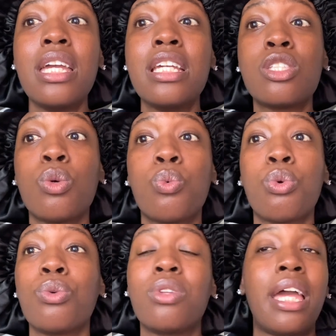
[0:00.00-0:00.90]
is
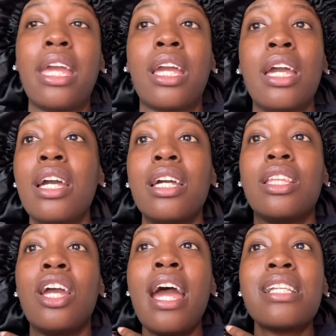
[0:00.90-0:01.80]
the like
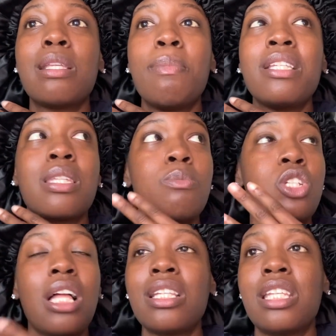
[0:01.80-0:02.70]
there has to be some
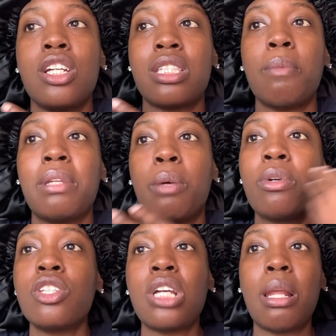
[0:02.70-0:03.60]
jealousy or something. I'm
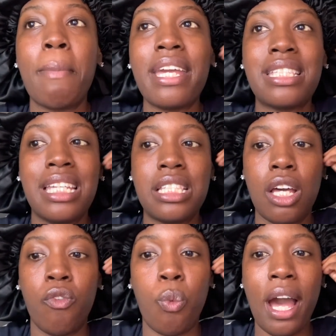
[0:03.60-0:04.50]
really trying to make sense
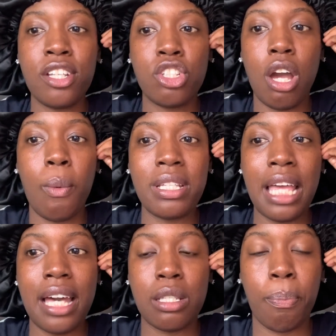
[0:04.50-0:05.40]
of why she always
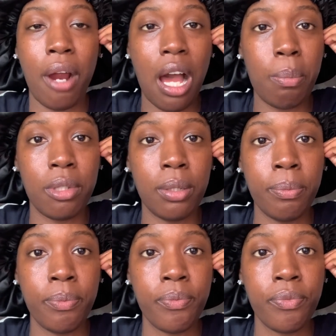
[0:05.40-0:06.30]
has a
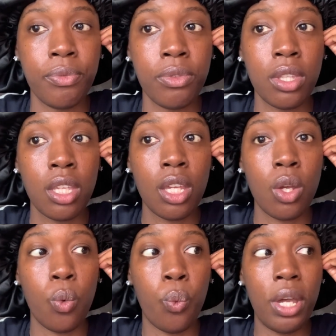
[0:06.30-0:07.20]
problem
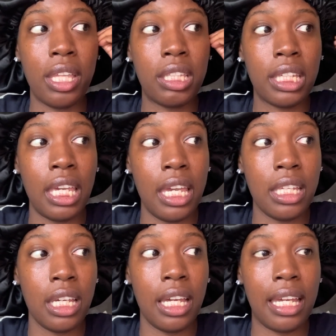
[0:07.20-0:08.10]
with
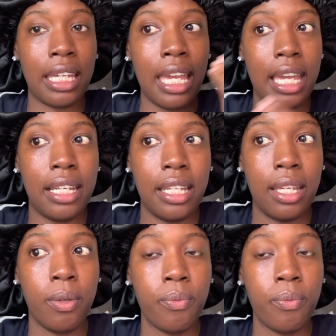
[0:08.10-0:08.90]
Kenya and Kandi.